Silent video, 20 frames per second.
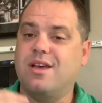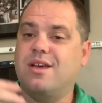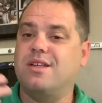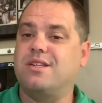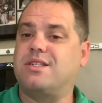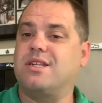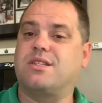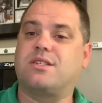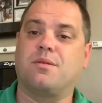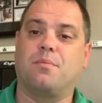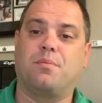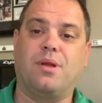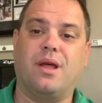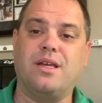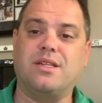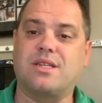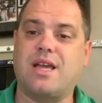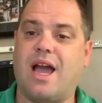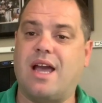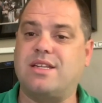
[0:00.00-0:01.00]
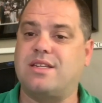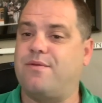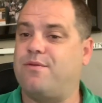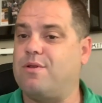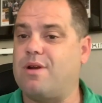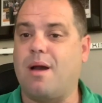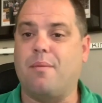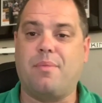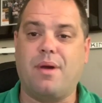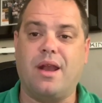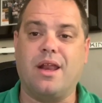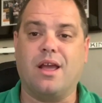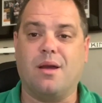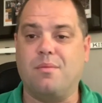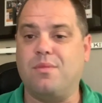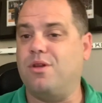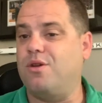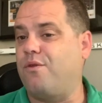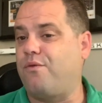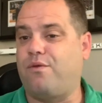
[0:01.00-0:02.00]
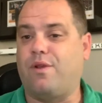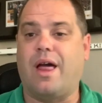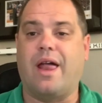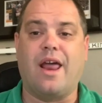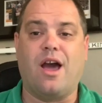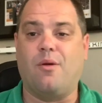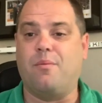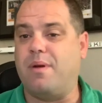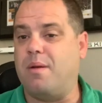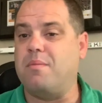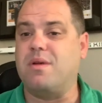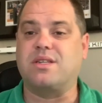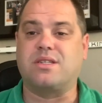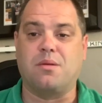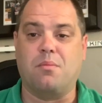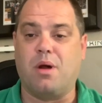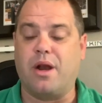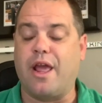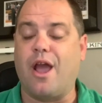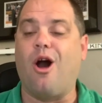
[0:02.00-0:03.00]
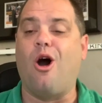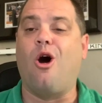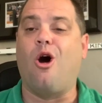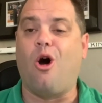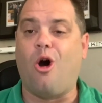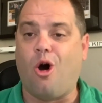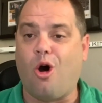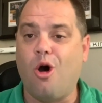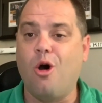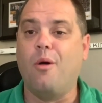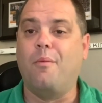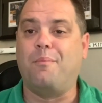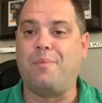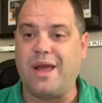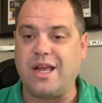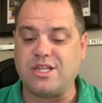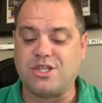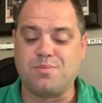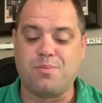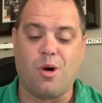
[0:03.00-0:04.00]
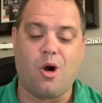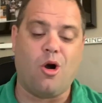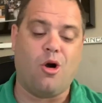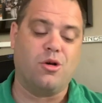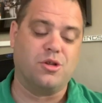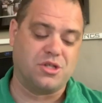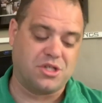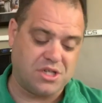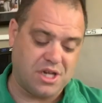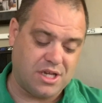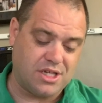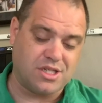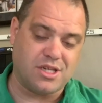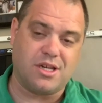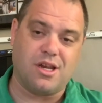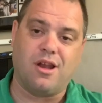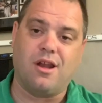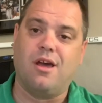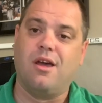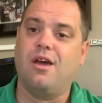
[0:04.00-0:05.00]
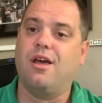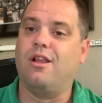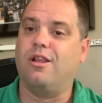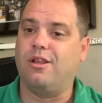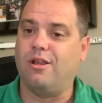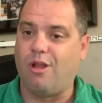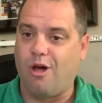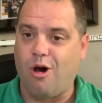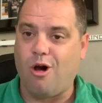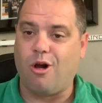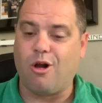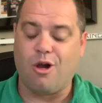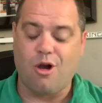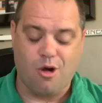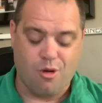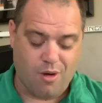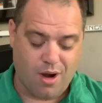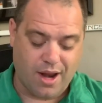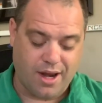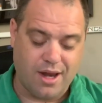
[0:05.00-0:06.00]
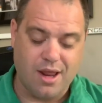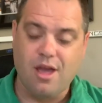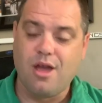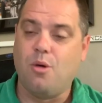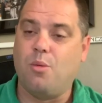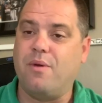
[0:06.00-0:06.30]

System plays, guys, if you're not betting them, you're flat out been missing money all baseball season long, all right?